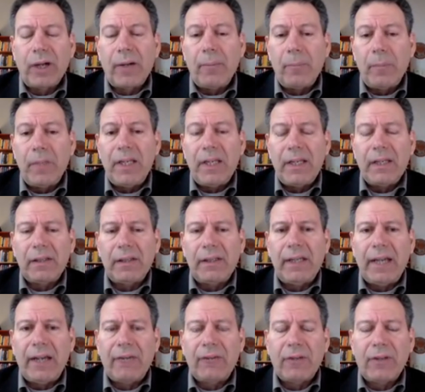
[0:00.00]

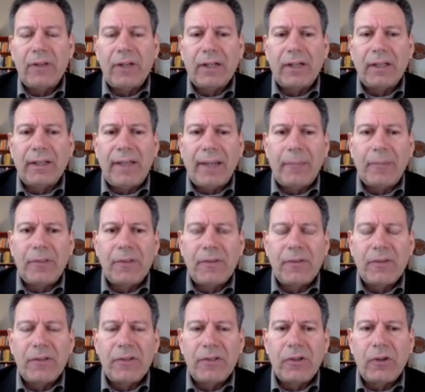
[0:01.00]
immediately after the collapse
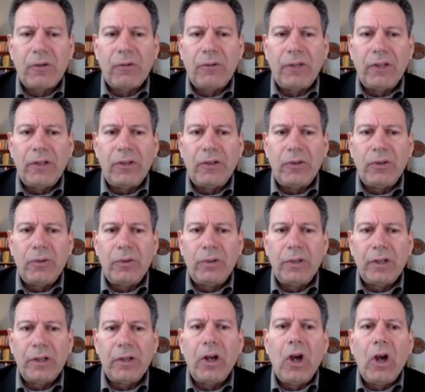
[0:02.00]
of the Soviet
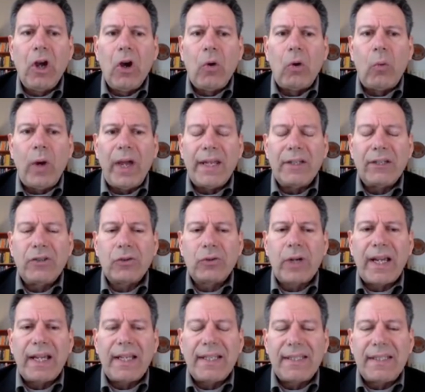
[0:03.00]
Union, when
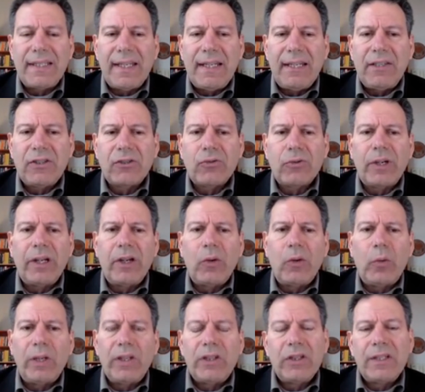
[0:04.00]
Transnistria,
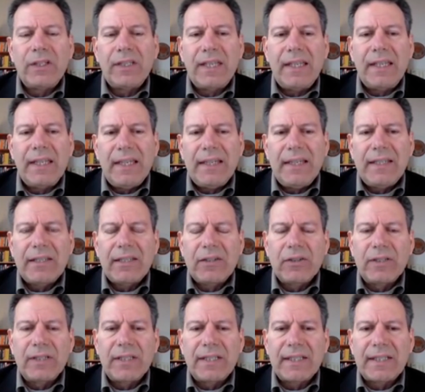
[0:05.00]
which is the
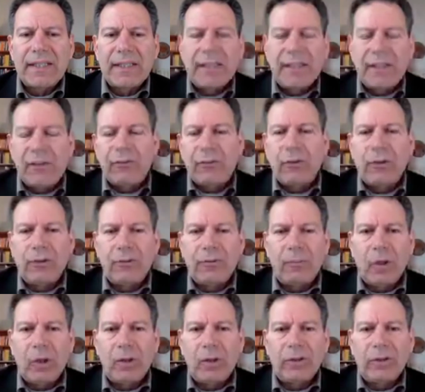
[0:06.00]
eastern sliver of
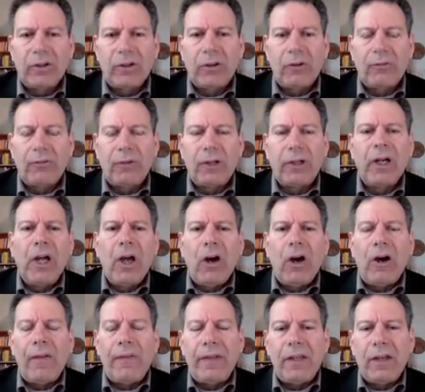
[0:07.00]
Moldova
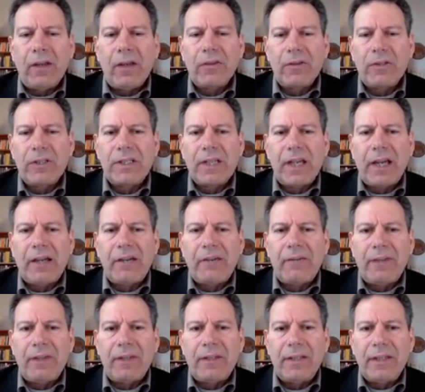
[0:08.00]
on the other side
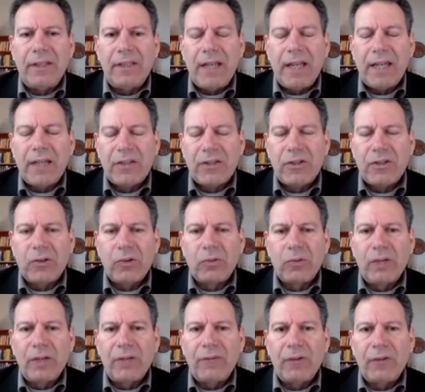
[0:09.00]
of the Dniester
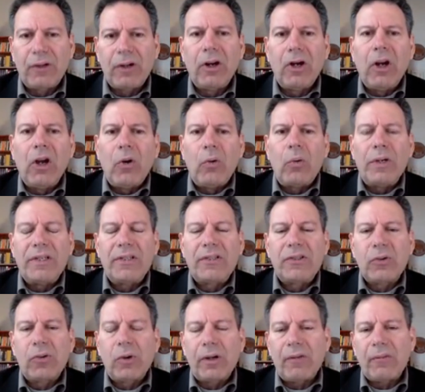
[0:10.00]
River, was
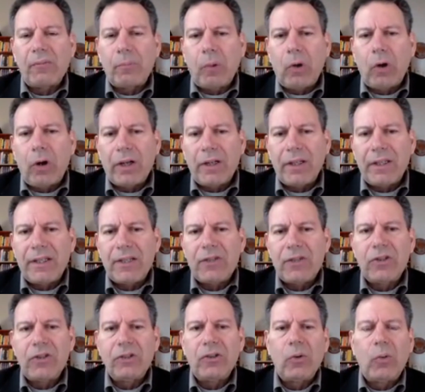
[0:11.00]
sort of
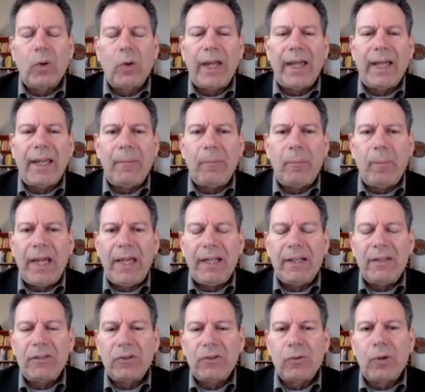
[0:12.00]
partitioned away and
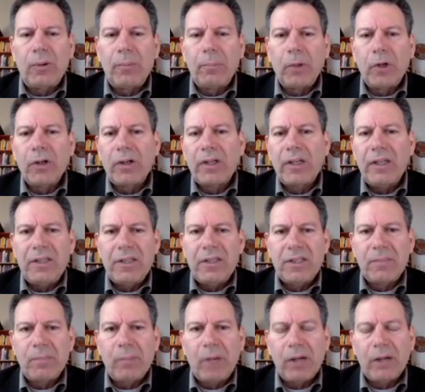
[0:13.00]
made into a murky
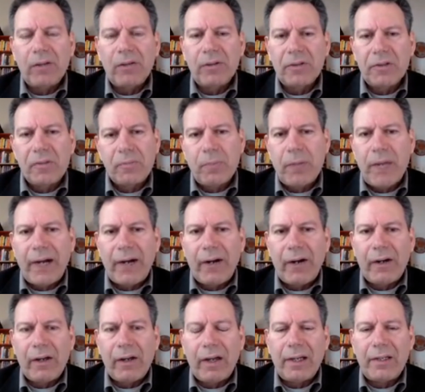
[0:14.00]
smuggler's
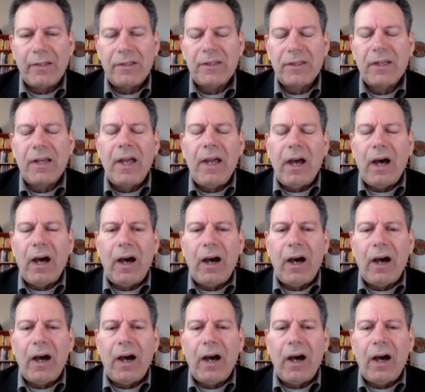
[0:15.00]
paradise